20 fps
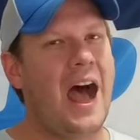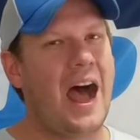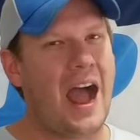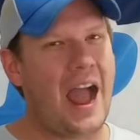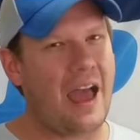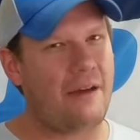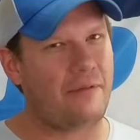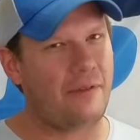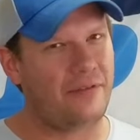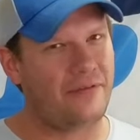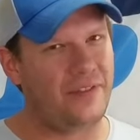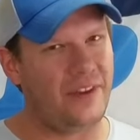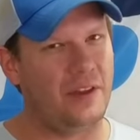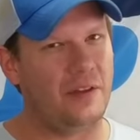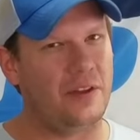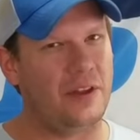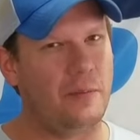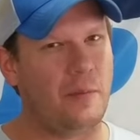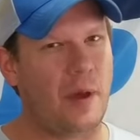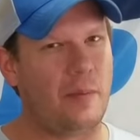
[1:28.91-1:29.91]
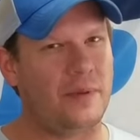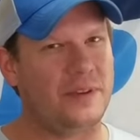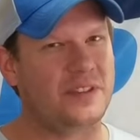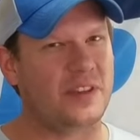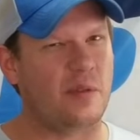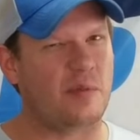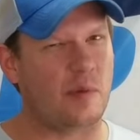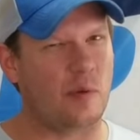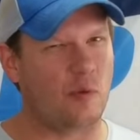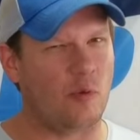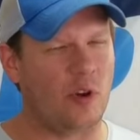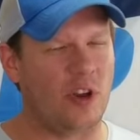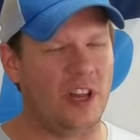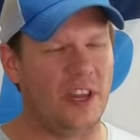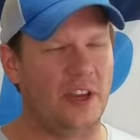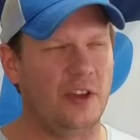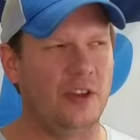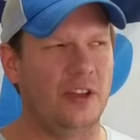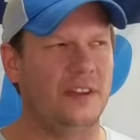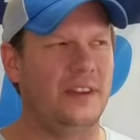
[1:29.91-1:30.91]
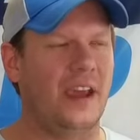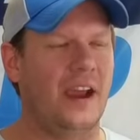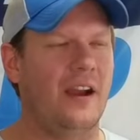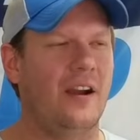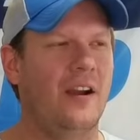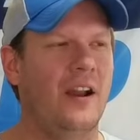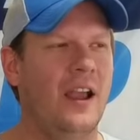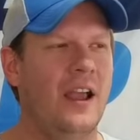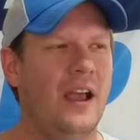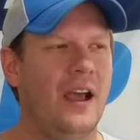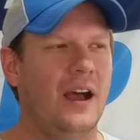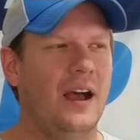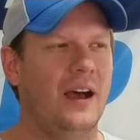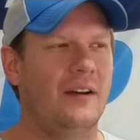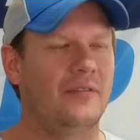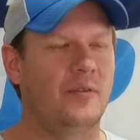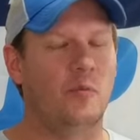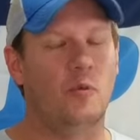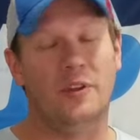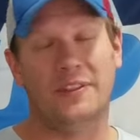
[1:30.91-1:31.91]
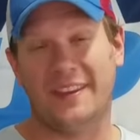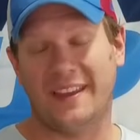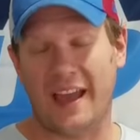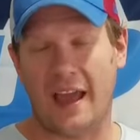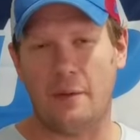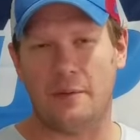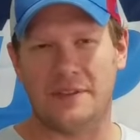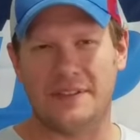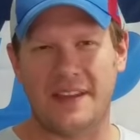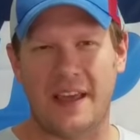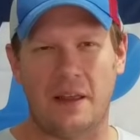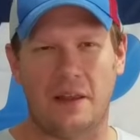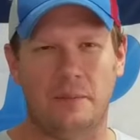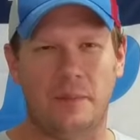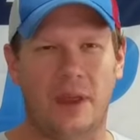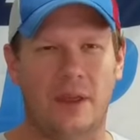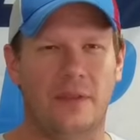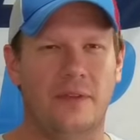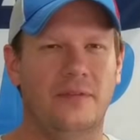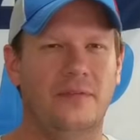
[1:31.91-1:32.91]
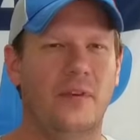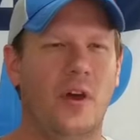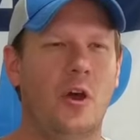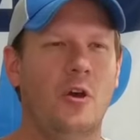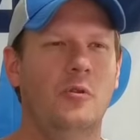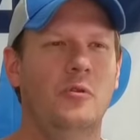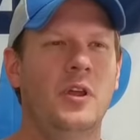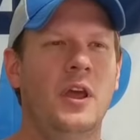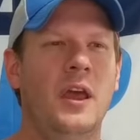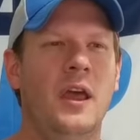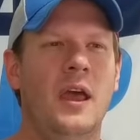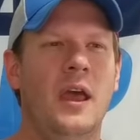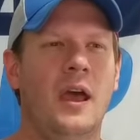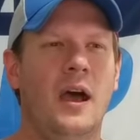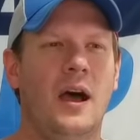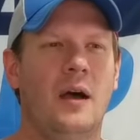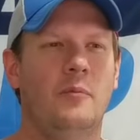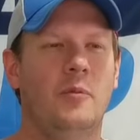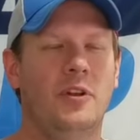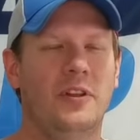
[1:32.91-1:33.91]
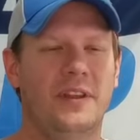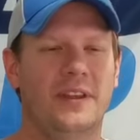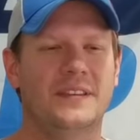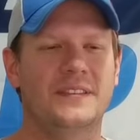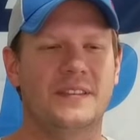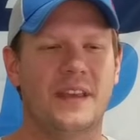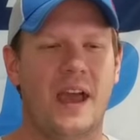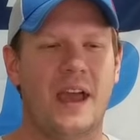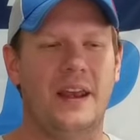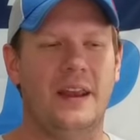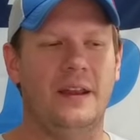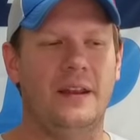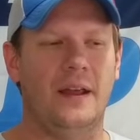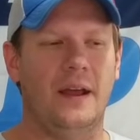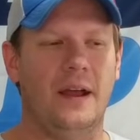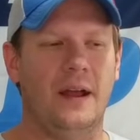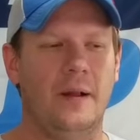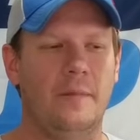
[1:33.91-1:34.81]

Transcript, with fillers: I have a feeling there might be something really good there from what the guy was telling me on the phone. I'm really excited.